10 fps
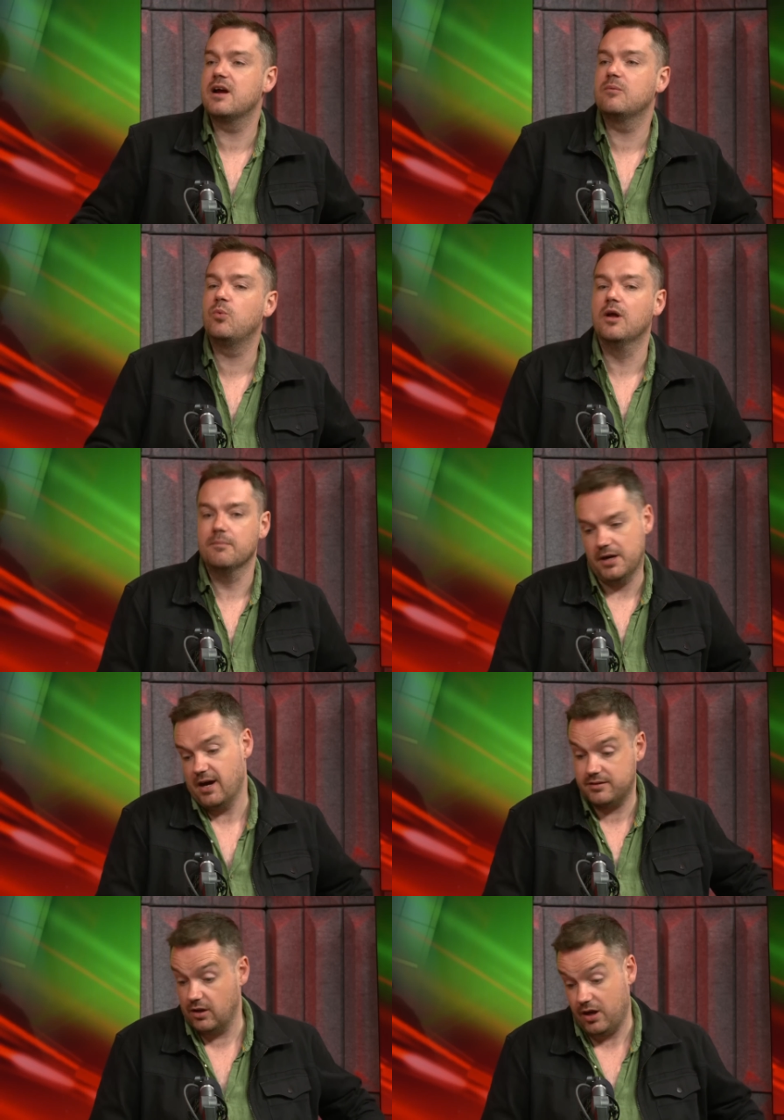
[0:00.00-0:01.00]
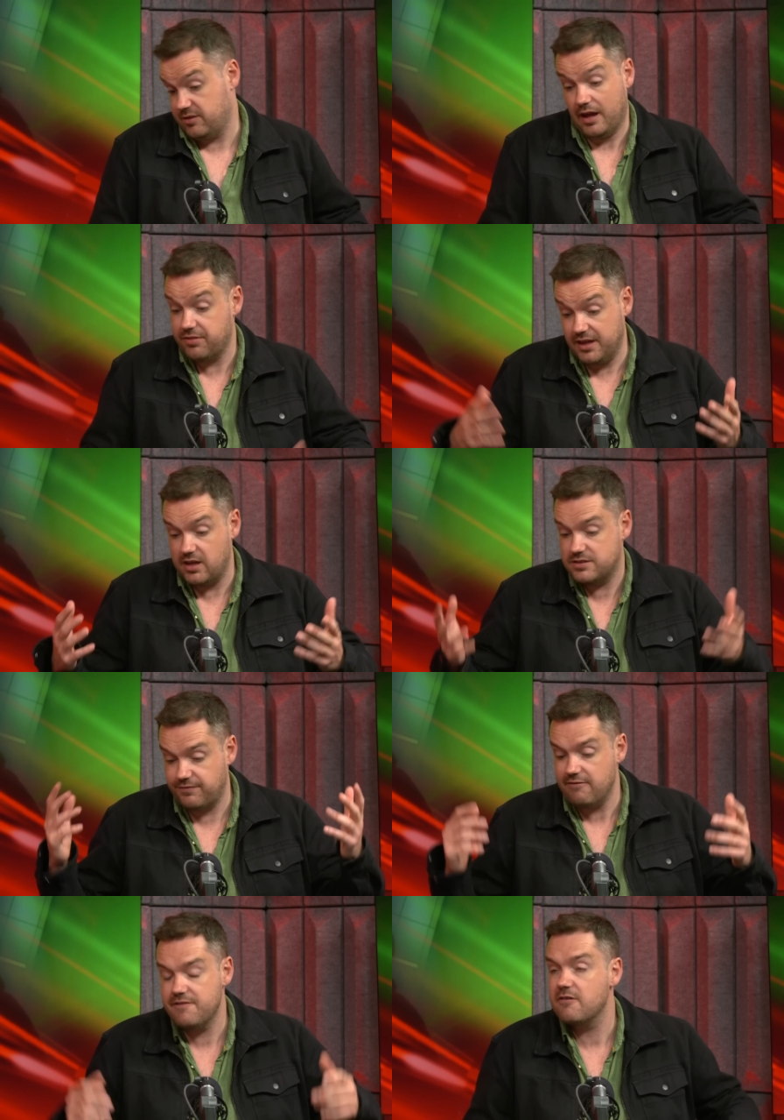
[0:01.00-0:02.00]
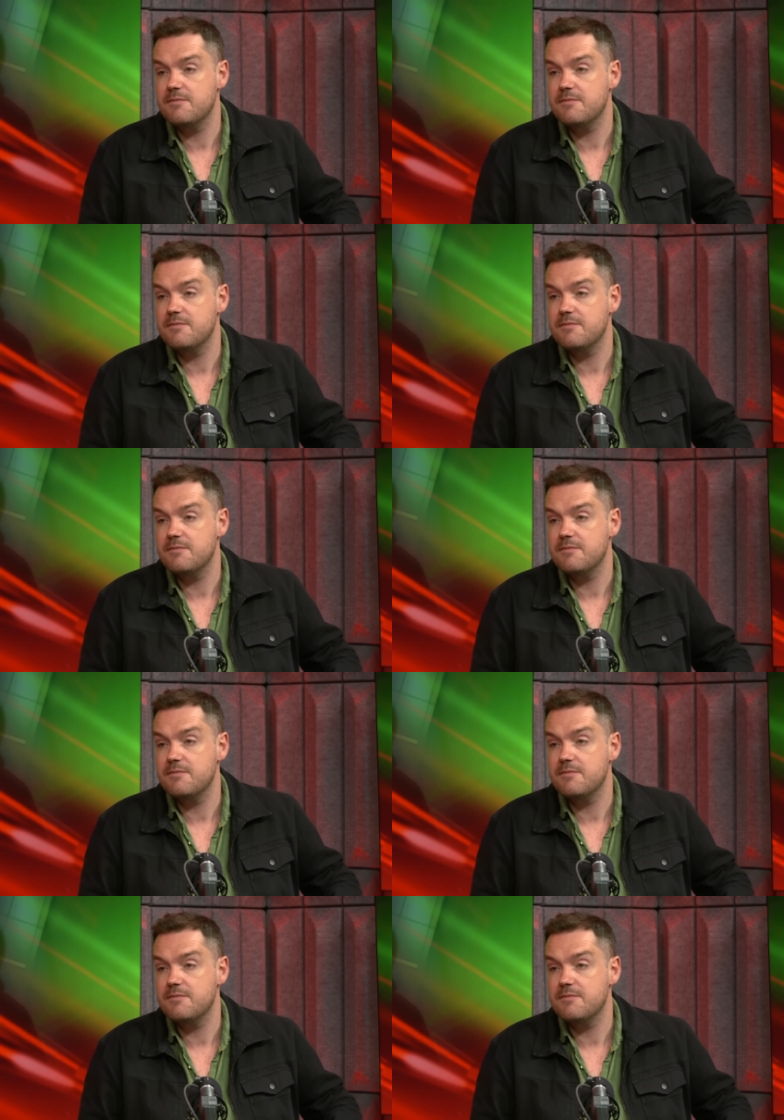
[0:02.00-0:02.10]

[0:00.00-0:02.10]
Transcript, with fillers: round one. But I think it's very, very